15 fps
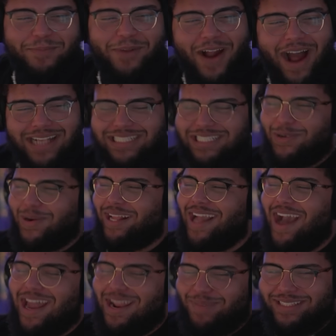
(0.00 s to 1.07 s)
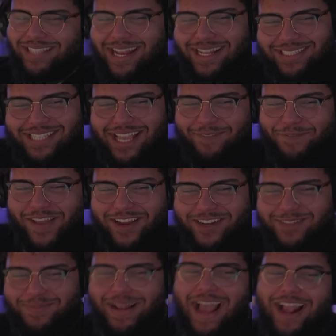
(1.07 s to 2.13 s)
Bro, I swear to God, I would be sending stick figures.
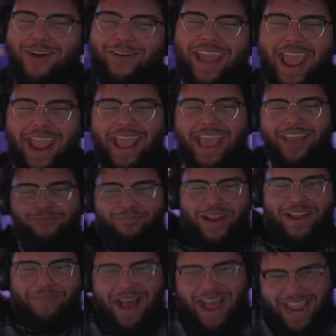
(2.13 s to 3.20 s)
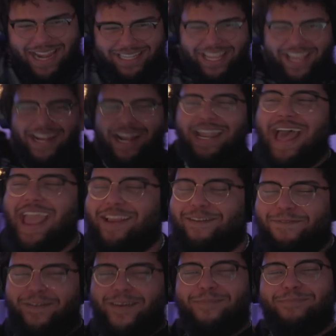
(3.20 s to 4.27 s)
Be like, okay, bring my idea to
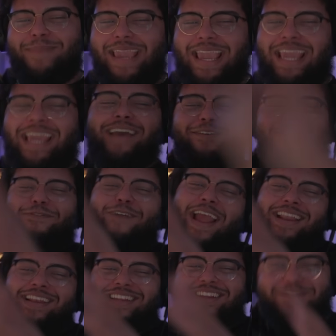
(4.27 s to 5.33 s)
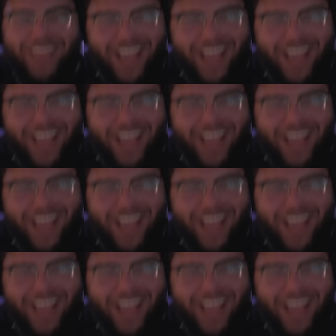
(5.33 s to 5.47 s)
life. Me, friend.